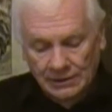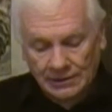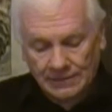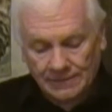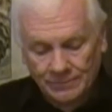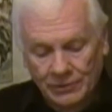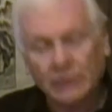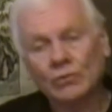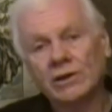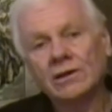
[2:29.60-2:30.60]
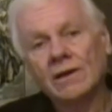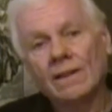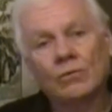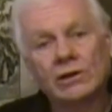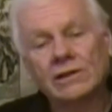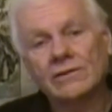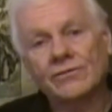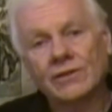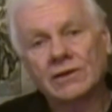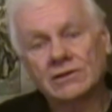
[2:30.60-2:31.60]
Uh, but anyway, one of
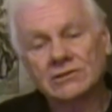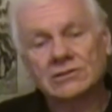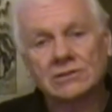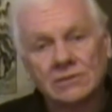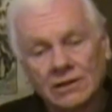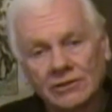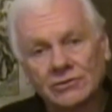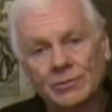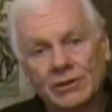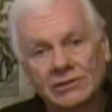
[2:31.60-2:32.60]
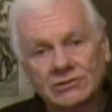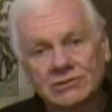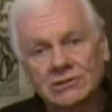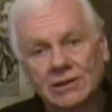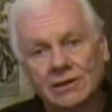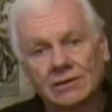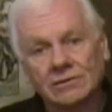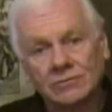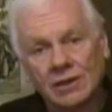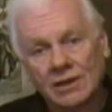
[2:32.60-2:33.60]
the things under Butts'
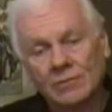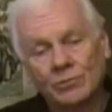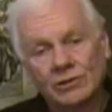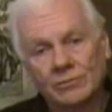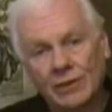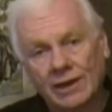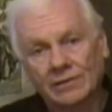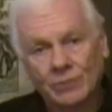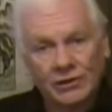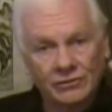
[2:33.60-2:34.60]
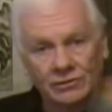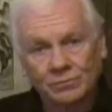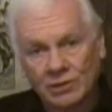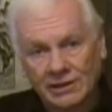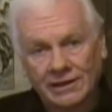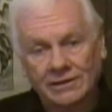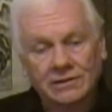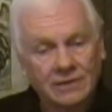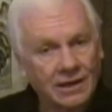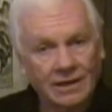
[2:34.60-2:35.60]
uh, Build Back Better
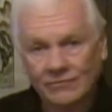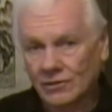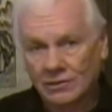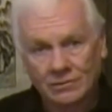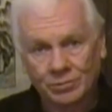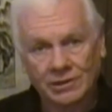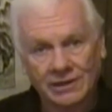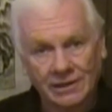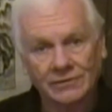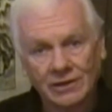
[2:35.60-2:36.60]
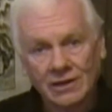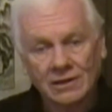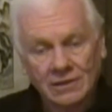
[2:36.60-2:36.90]
plan, they have the whole plan.